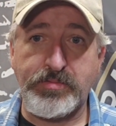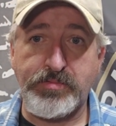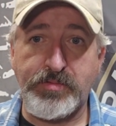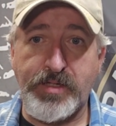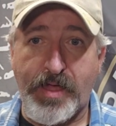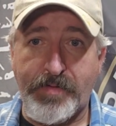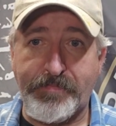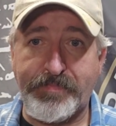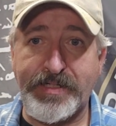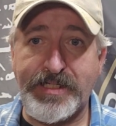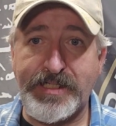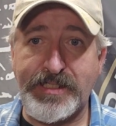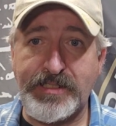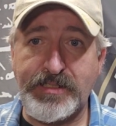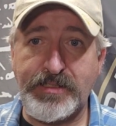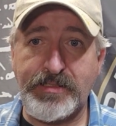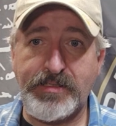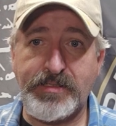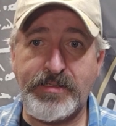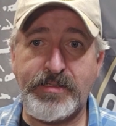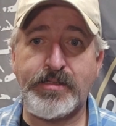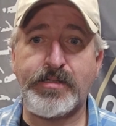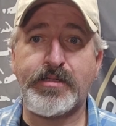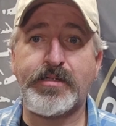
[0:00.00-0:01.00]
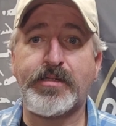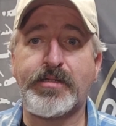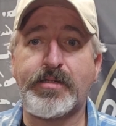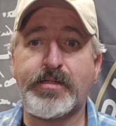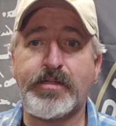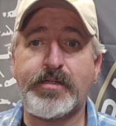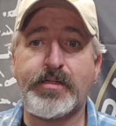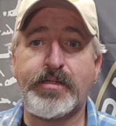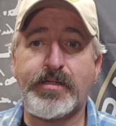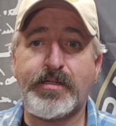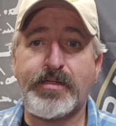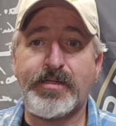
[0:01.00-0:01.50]
company,
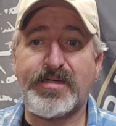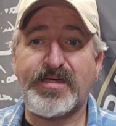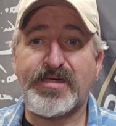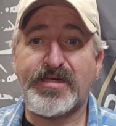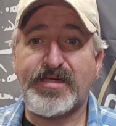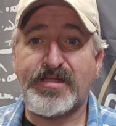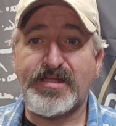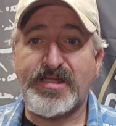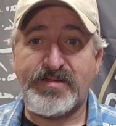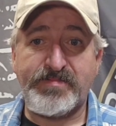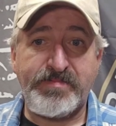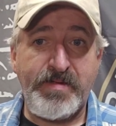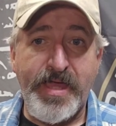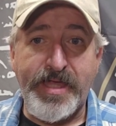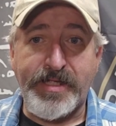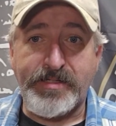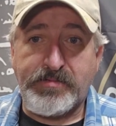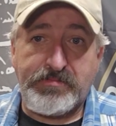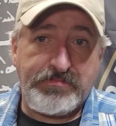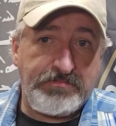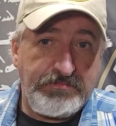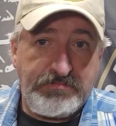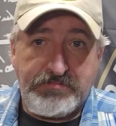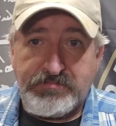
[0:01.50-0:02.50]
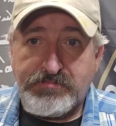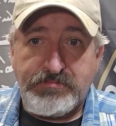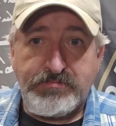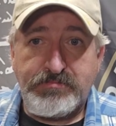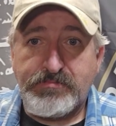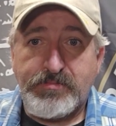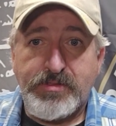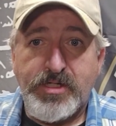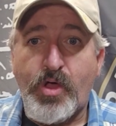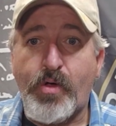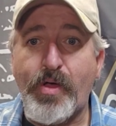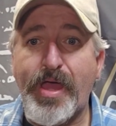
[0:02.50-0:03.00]
then fine,
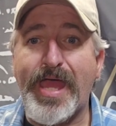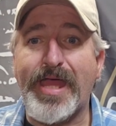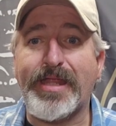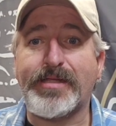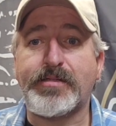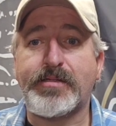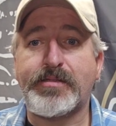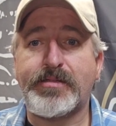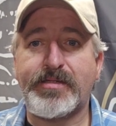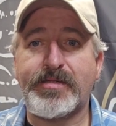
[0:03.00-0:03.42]
go ahead.